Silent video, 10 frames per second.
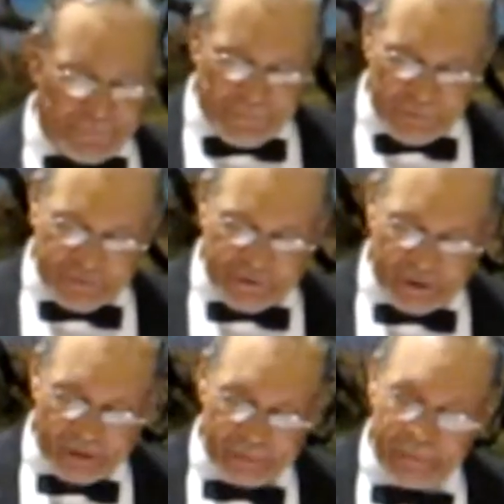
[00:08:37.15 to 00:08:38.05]
the
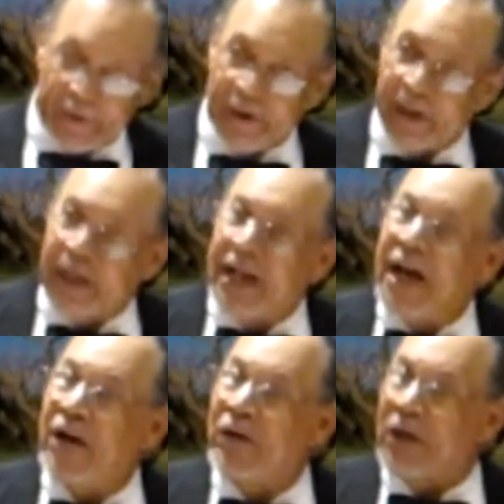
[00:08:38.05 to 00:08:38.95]
future, in
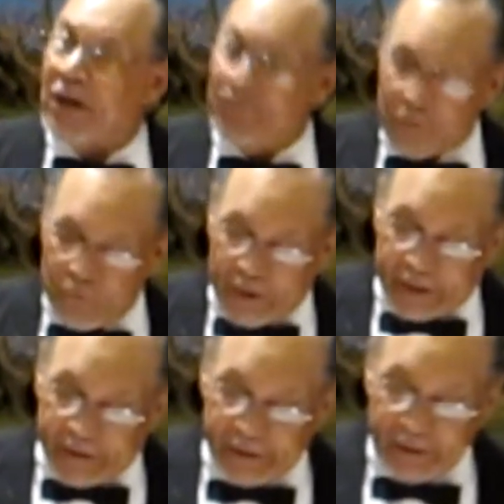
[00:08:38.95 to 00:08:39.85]
our humble way,